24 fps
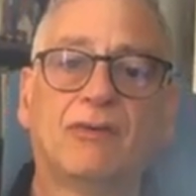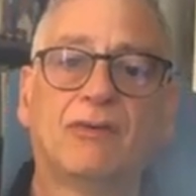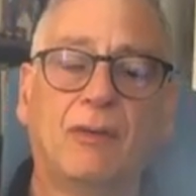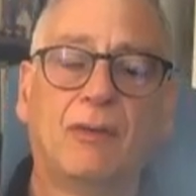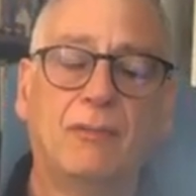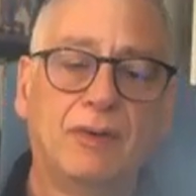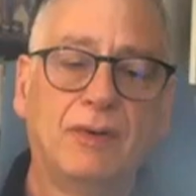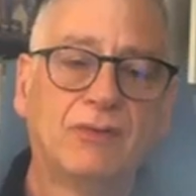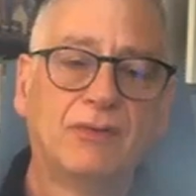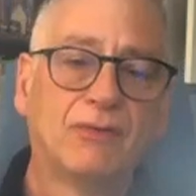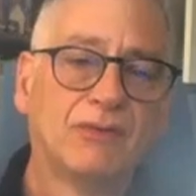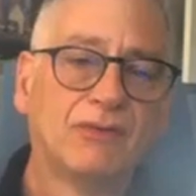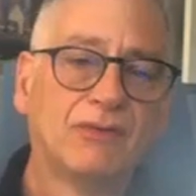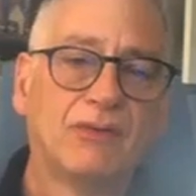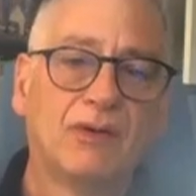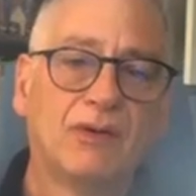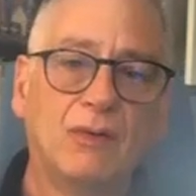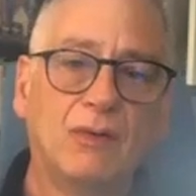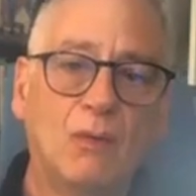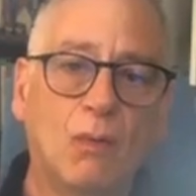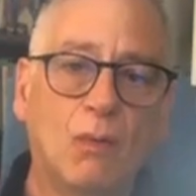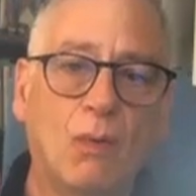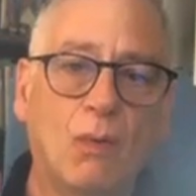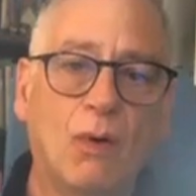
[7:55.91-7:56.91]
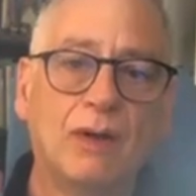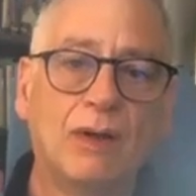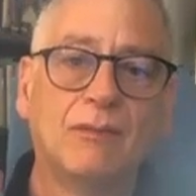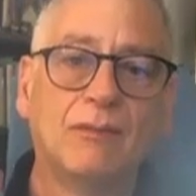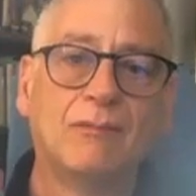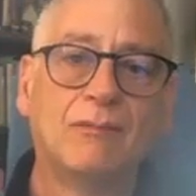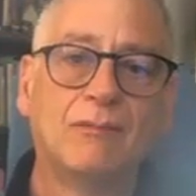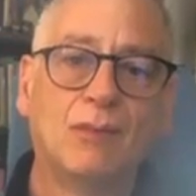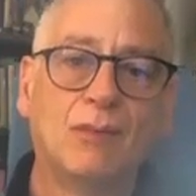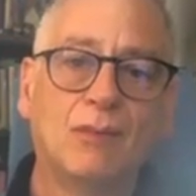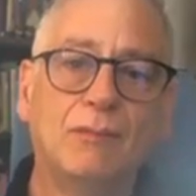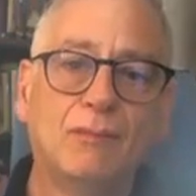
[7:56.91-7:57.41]
Because I'm interested in
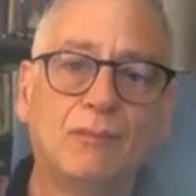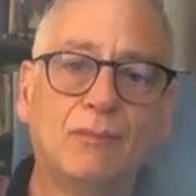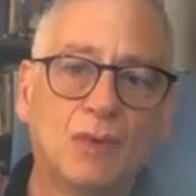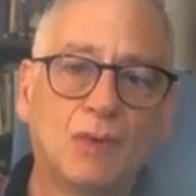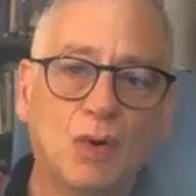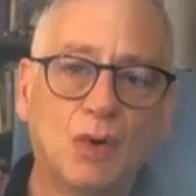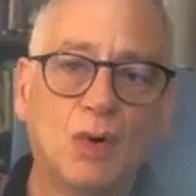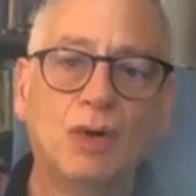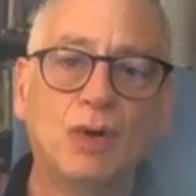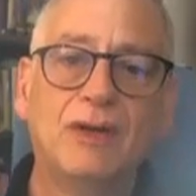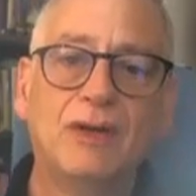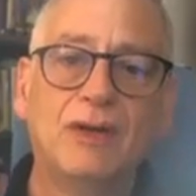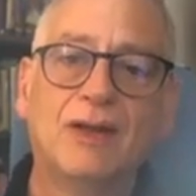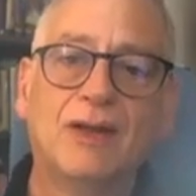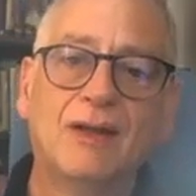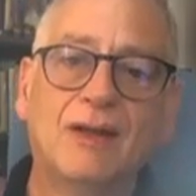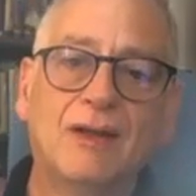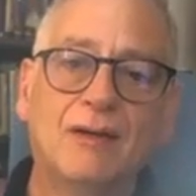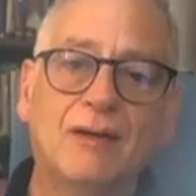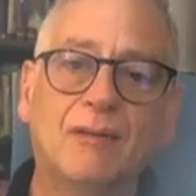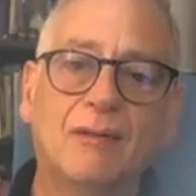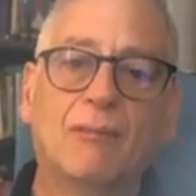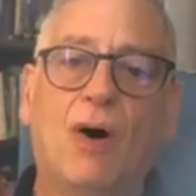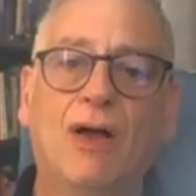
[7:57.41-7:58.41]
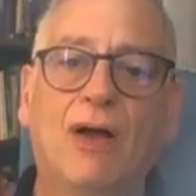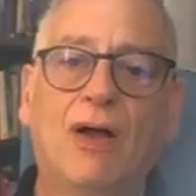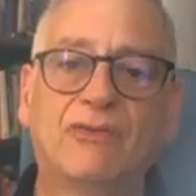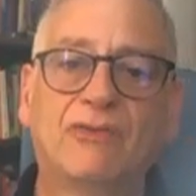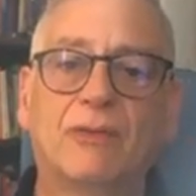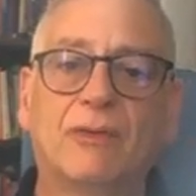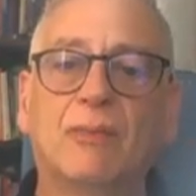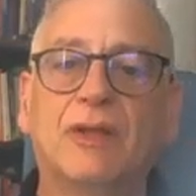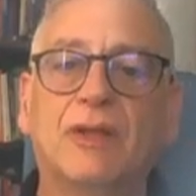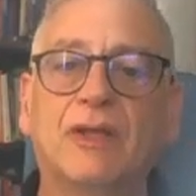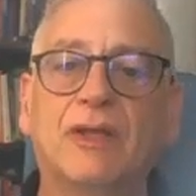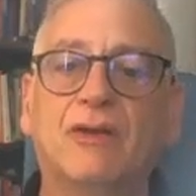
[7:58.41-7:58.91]
what we could
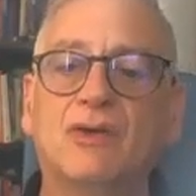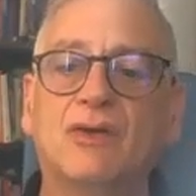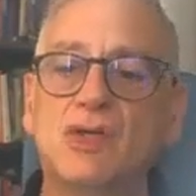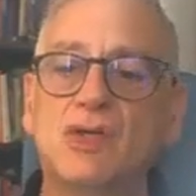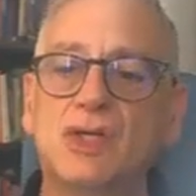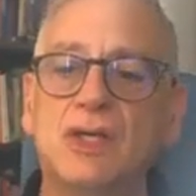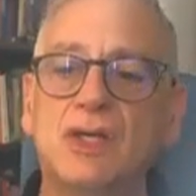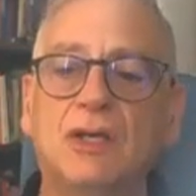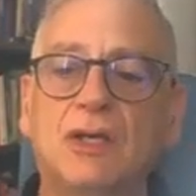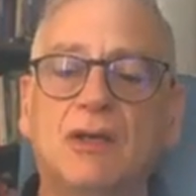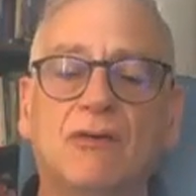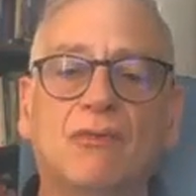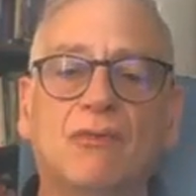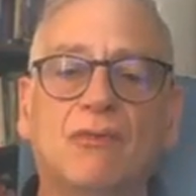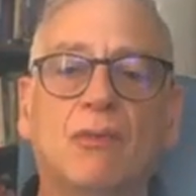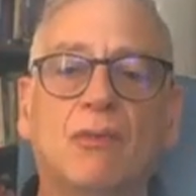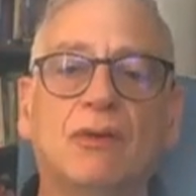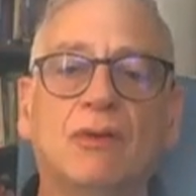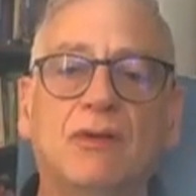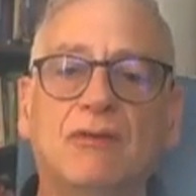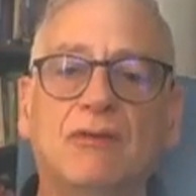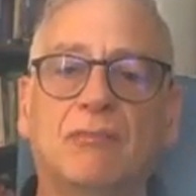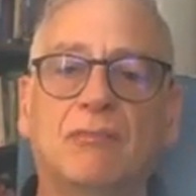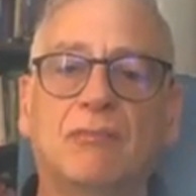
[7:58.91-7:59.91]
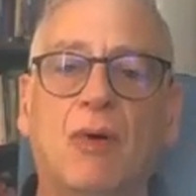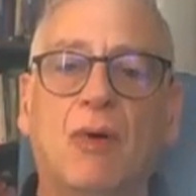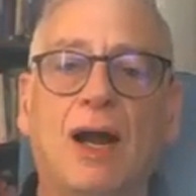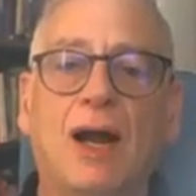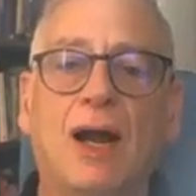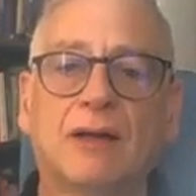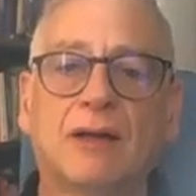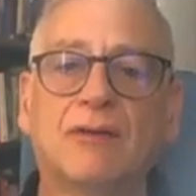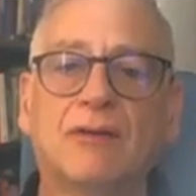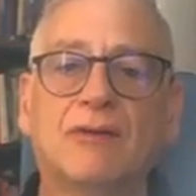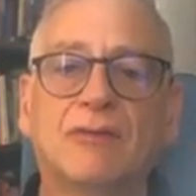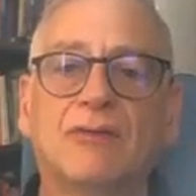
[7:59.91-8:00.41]
possibly achieve with these
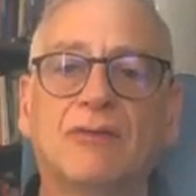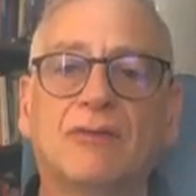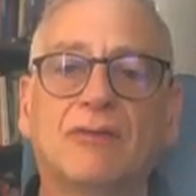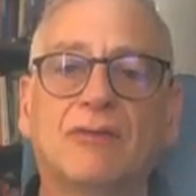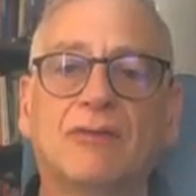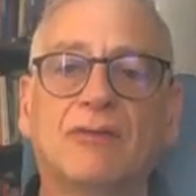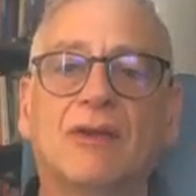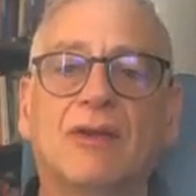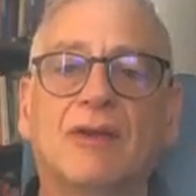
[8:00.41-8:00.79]
practices.